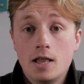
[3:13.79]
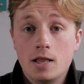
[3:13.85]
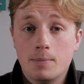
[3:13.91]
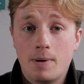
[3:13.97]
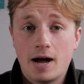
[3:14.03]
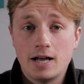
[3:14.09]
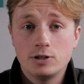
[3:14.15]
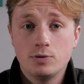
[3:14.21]
The
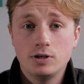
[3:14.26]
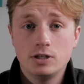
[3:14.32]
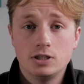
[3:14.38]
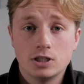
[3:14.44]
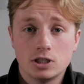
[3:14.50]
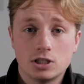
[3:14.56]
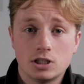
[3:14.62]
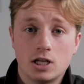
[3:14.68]
battery is
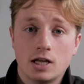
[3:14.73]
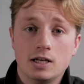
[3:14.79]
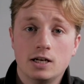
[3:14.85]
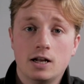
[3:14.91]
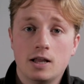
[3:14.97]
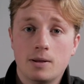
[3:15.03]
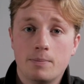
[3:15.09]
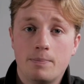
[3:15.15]
just
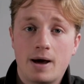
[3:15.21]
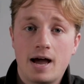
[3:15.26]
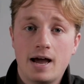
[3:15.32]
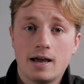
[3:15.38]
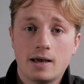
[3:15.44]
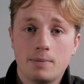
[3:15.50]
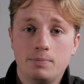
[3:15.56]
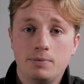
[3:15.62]
sliding at the
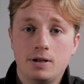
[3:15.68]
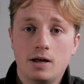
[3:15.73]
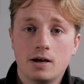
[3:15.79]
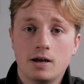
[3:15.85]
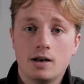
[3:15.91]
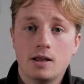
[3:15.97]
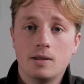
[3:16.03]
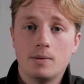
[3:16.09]
back,
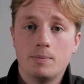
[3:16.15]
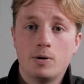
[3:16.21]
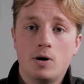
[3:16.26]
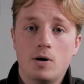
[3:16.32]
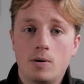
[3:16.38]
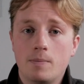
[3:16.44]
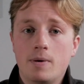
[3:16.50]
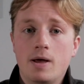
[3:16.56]
plug in at the
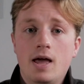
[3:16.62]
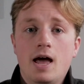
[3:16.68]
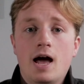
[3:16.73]
bottom,